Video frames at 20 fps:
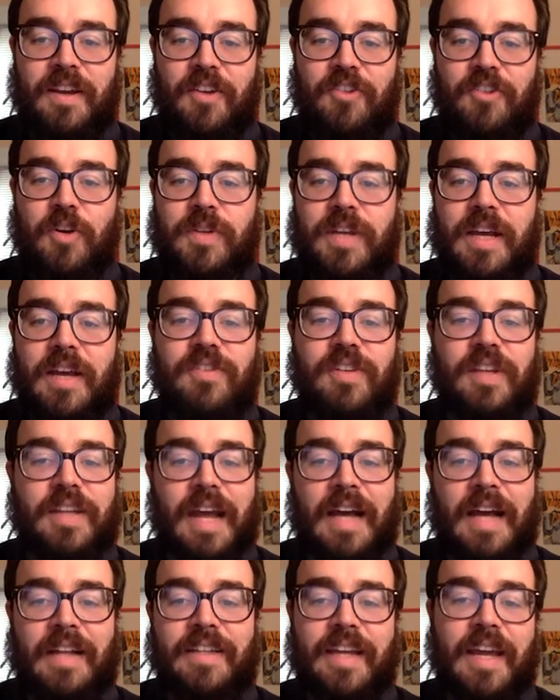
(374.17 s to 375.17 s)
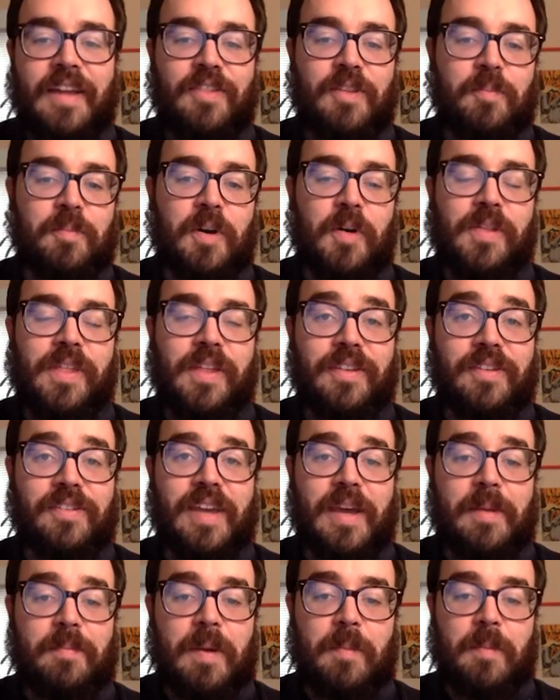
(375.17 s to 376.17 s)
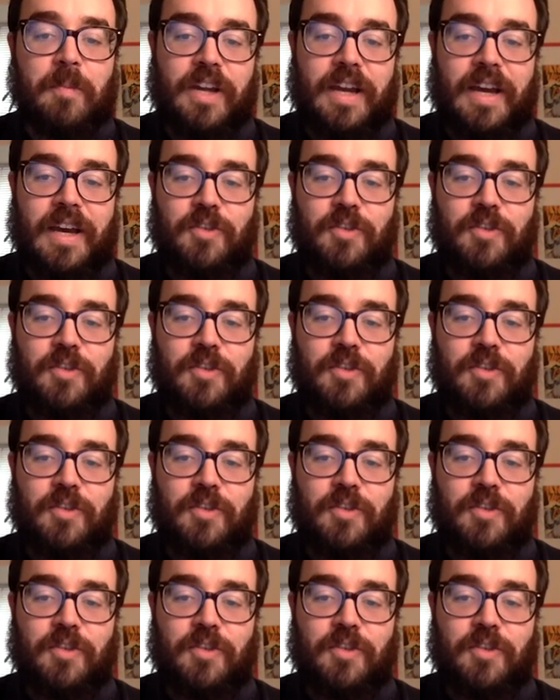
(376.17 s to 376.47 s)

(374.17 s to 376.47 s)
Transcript: So test can allocate them both at the same memory